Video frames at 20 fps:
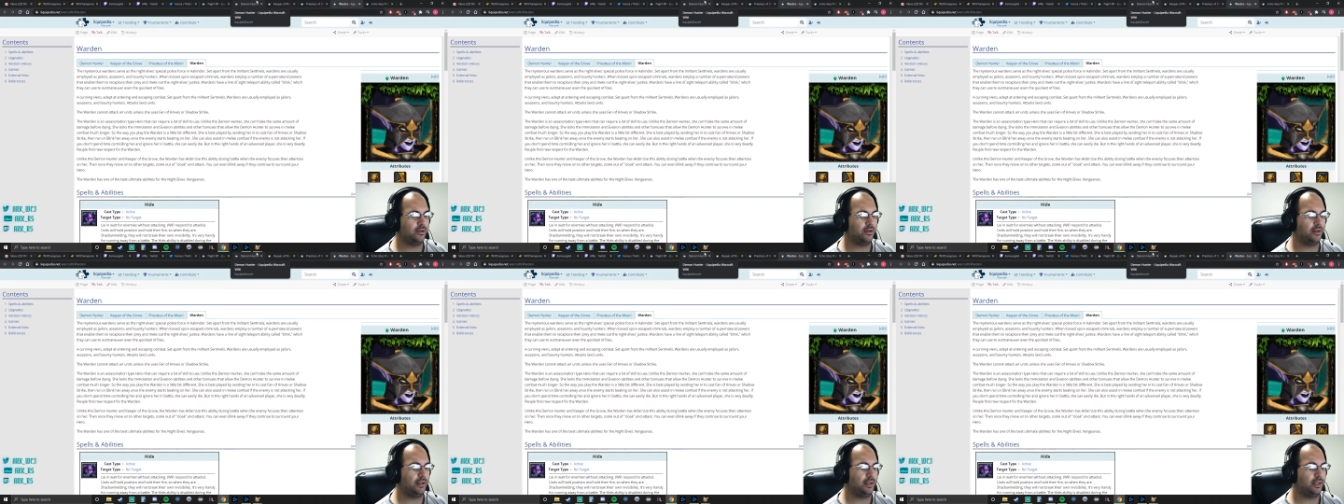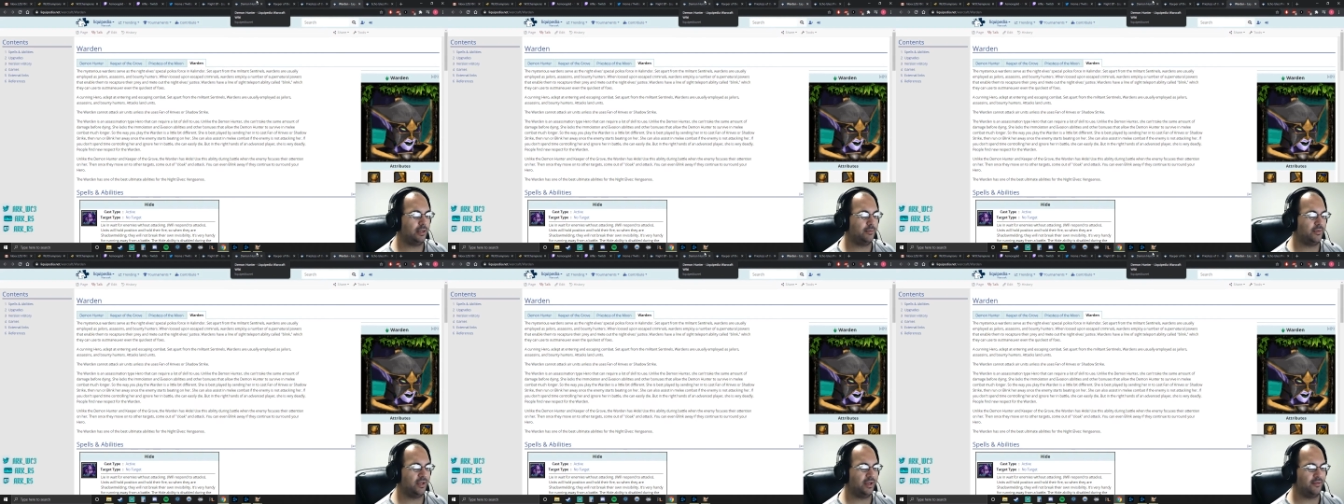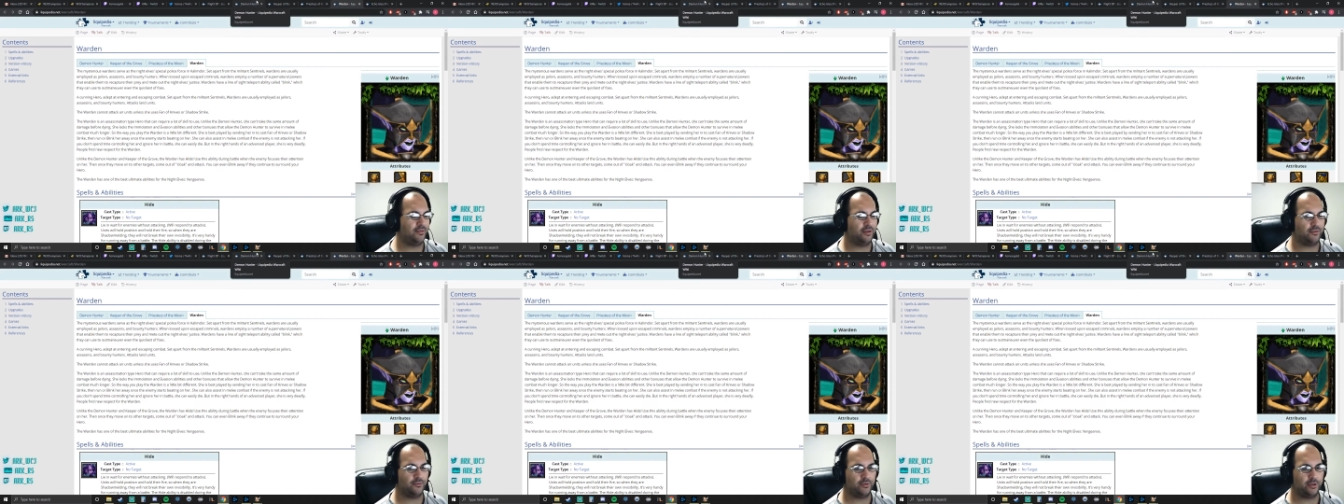Uh, they
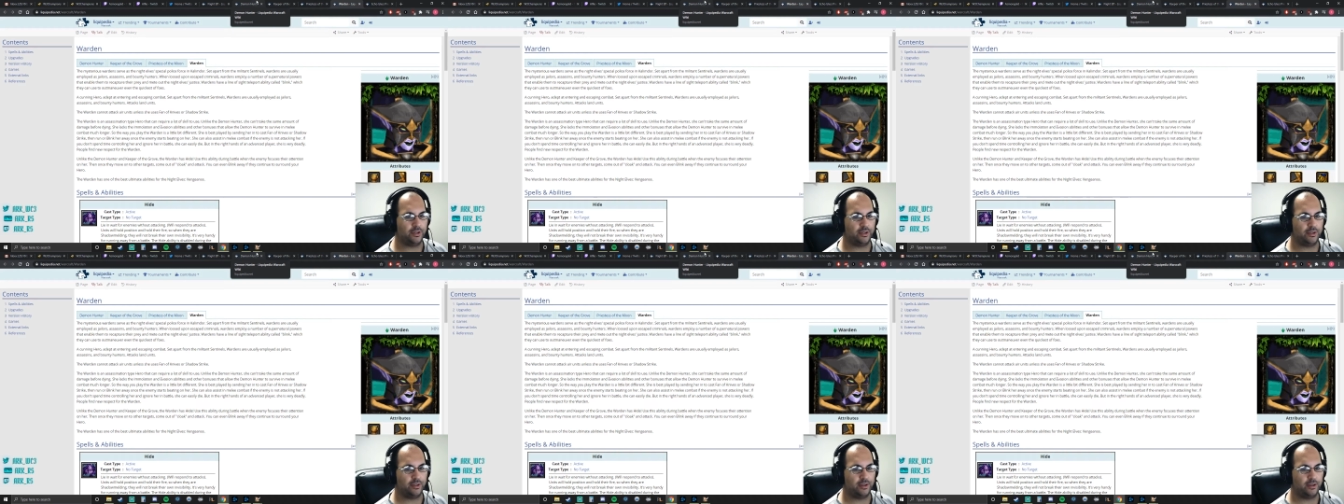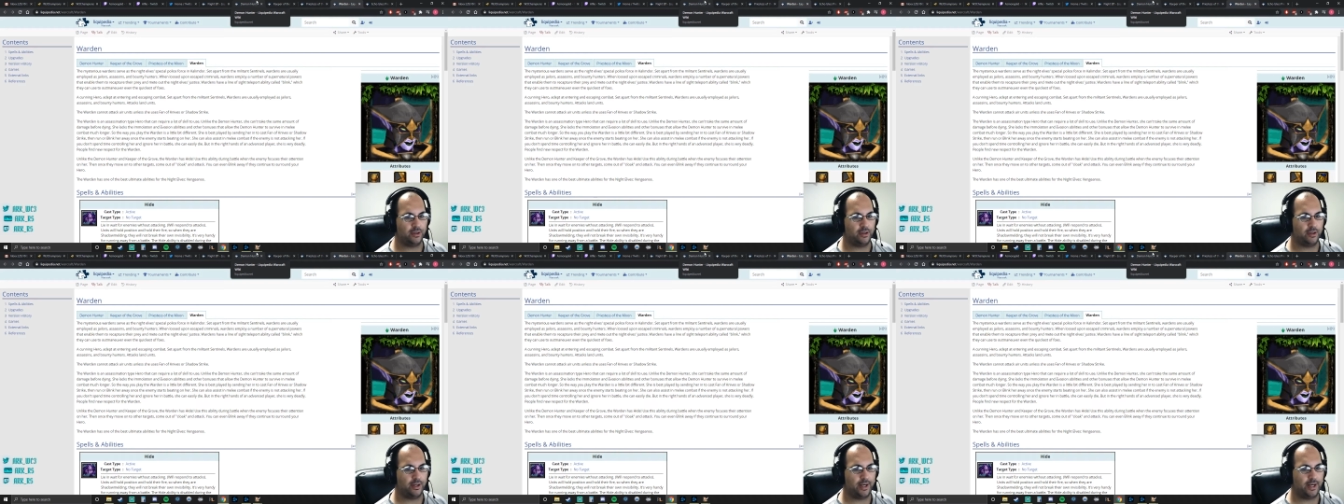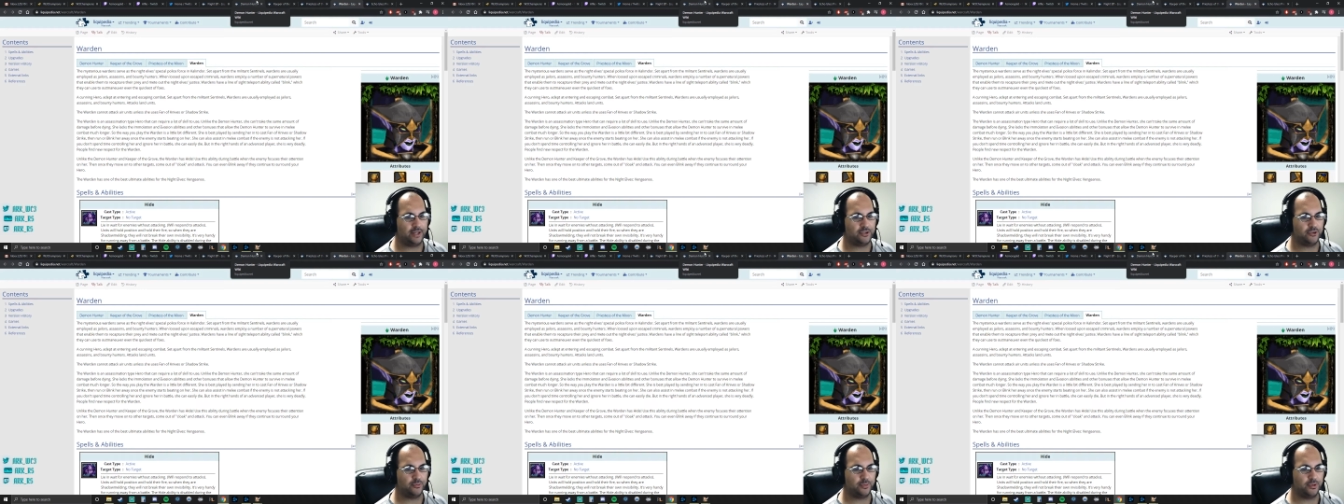have different uh,
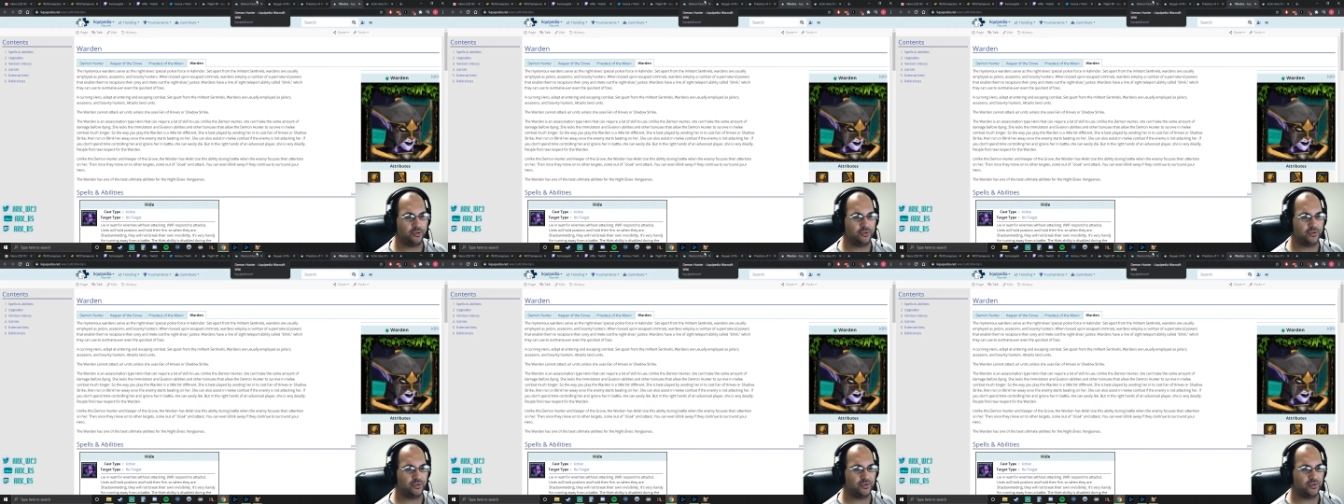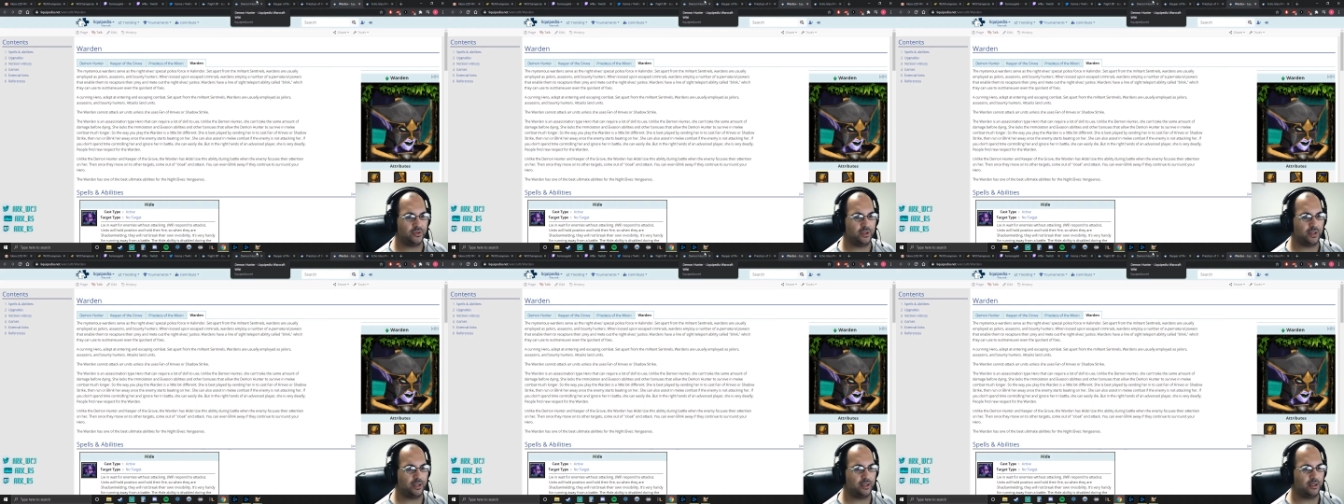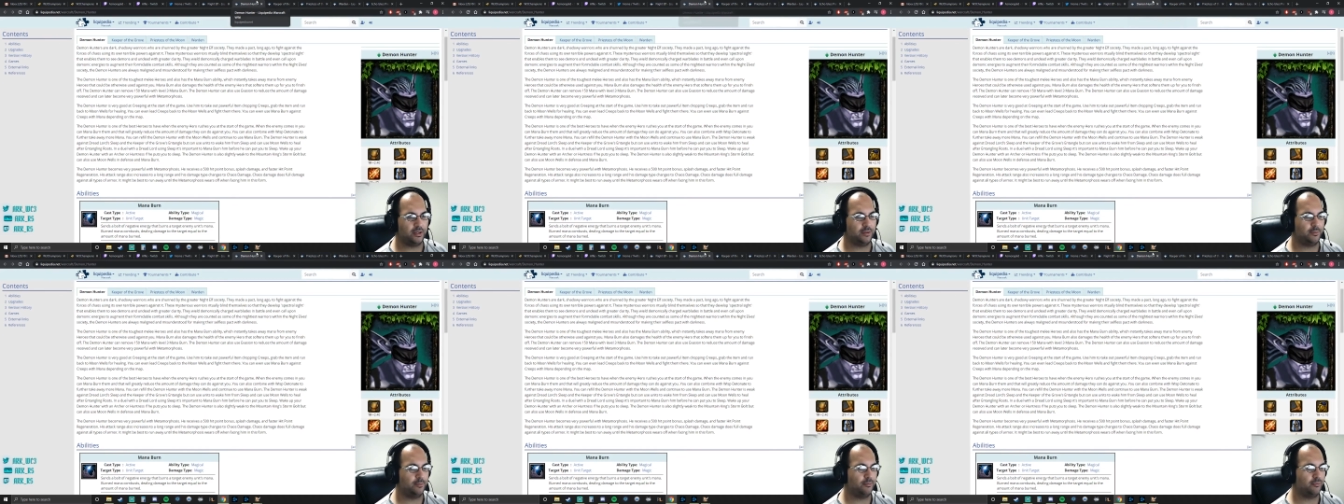attributes,
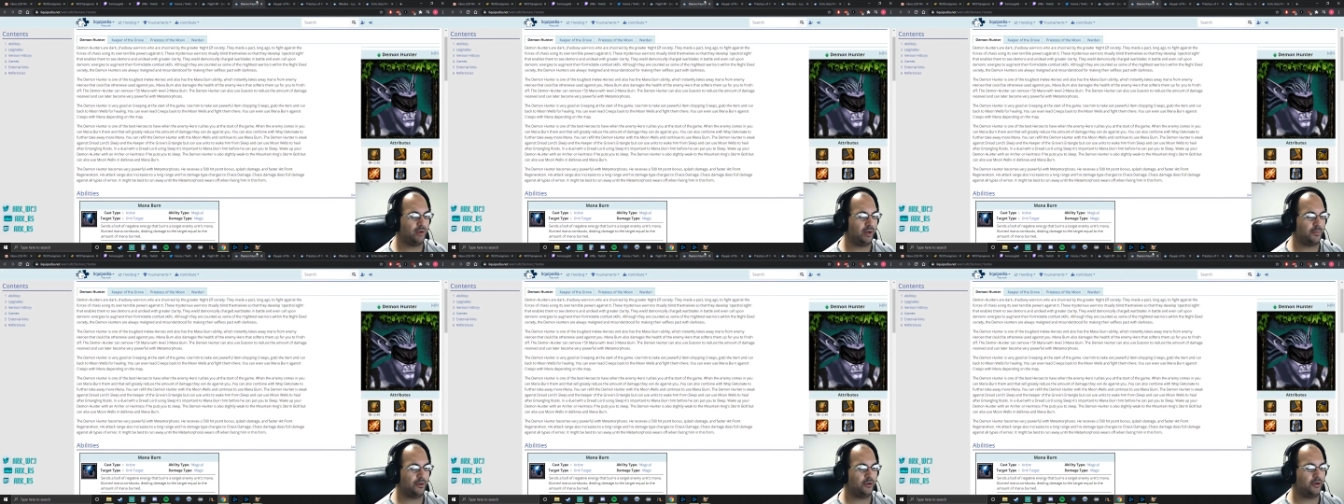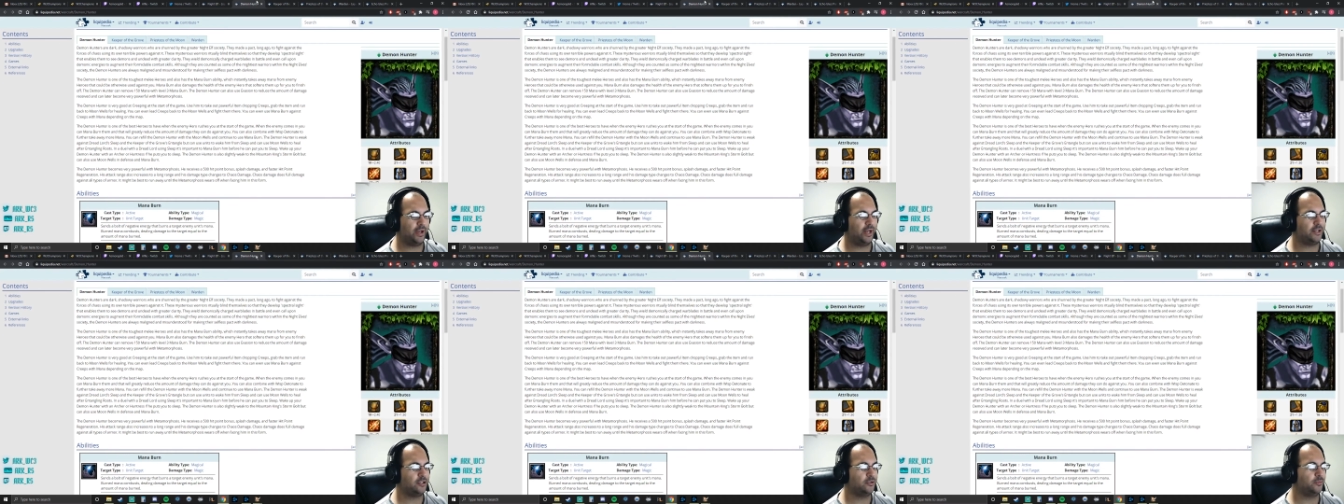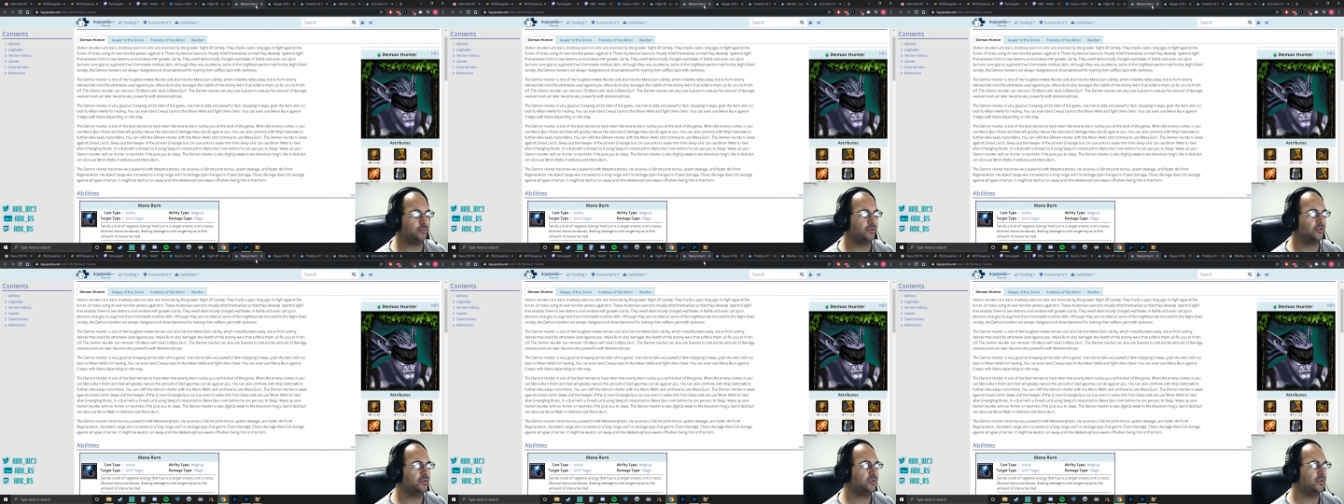uh, primary
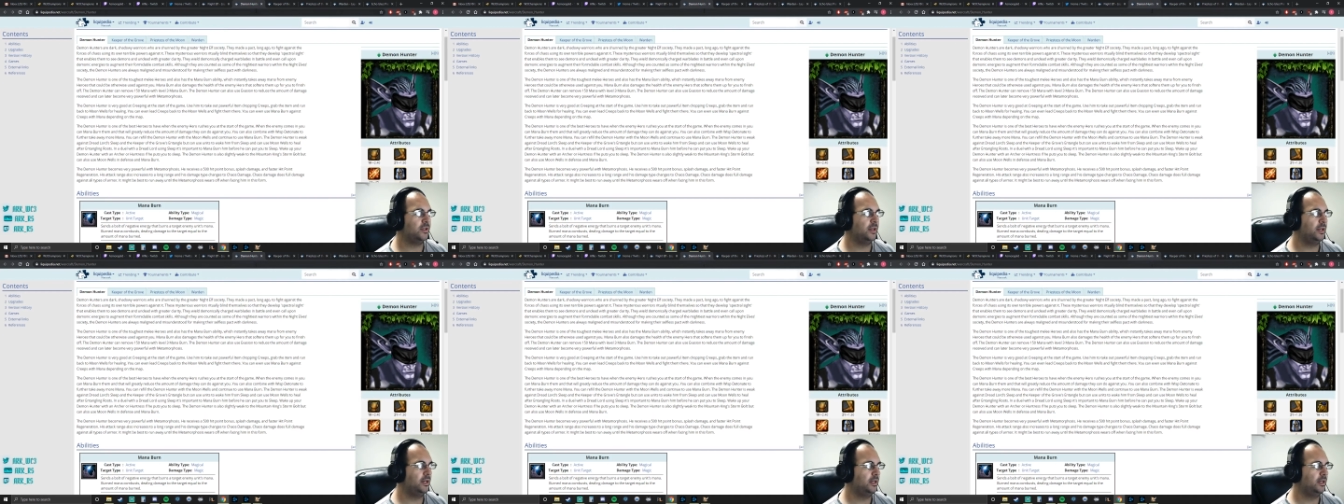attributes.